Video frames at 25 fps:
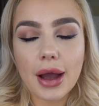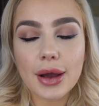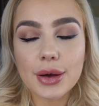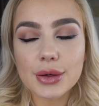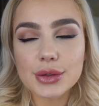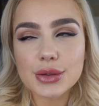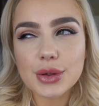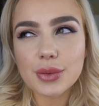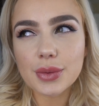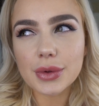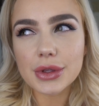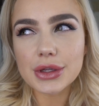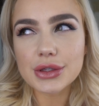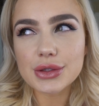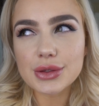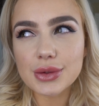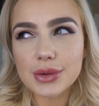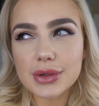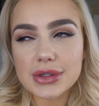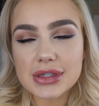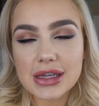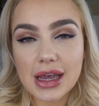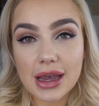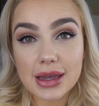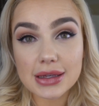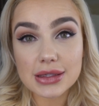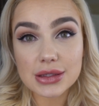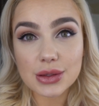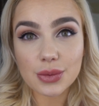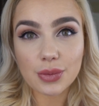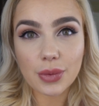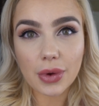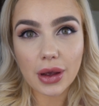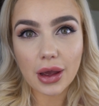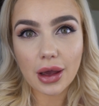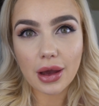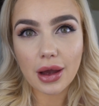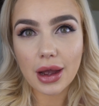I also want to do a test
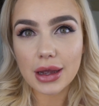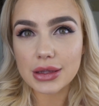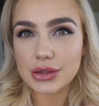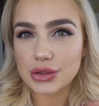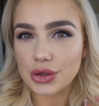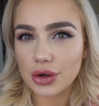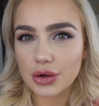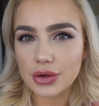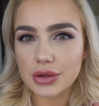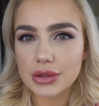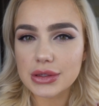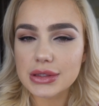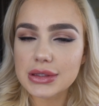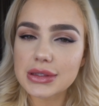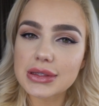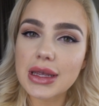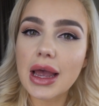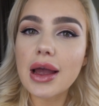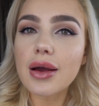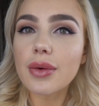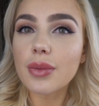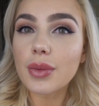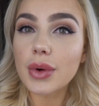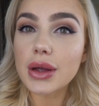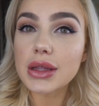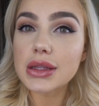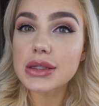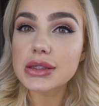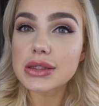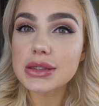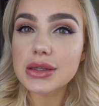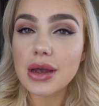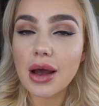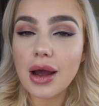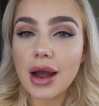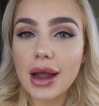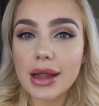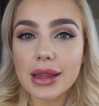where I don't set one
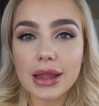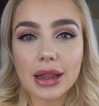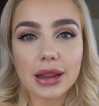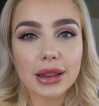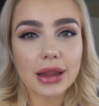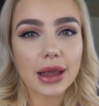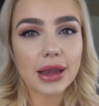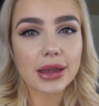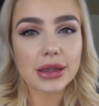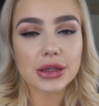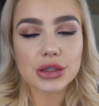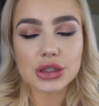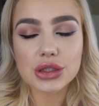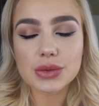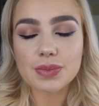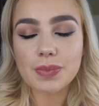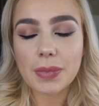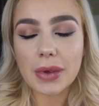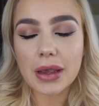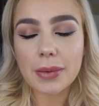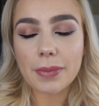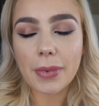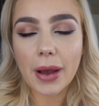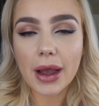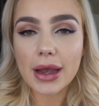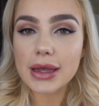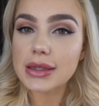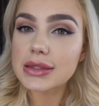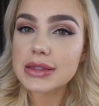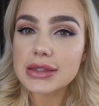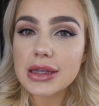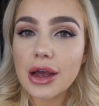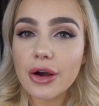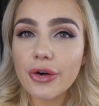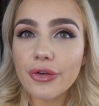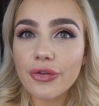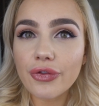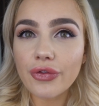side and let it just be by
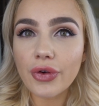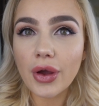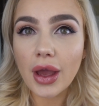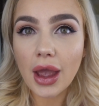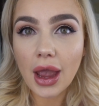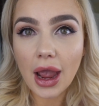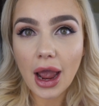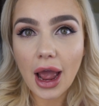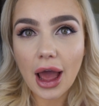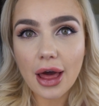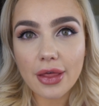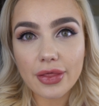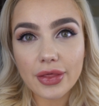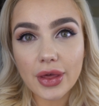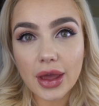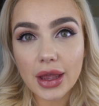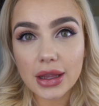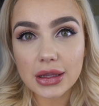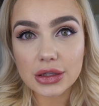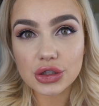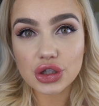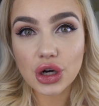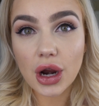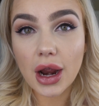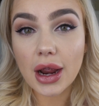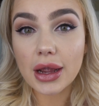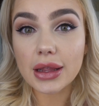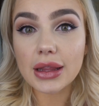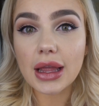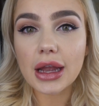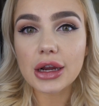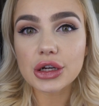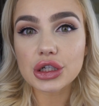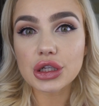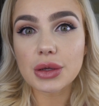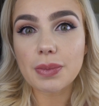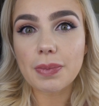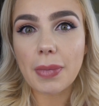itself, and then try and
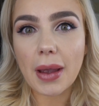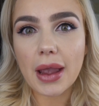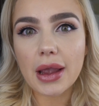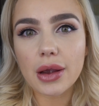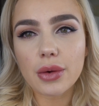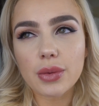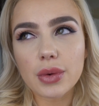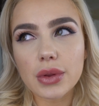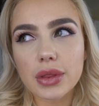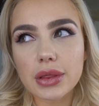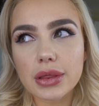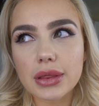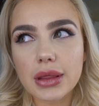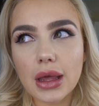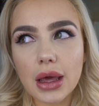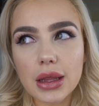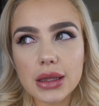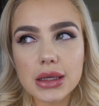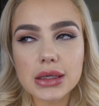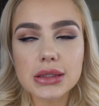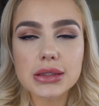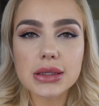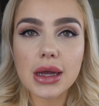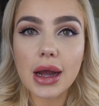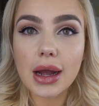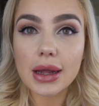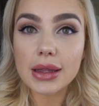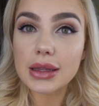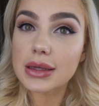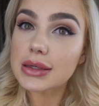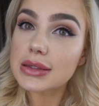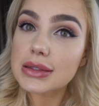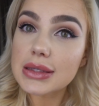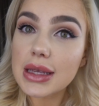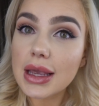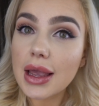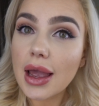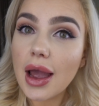actually bake with the other side
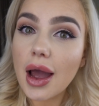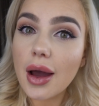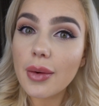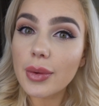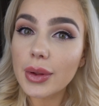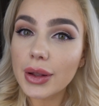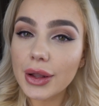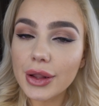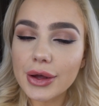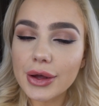and see how it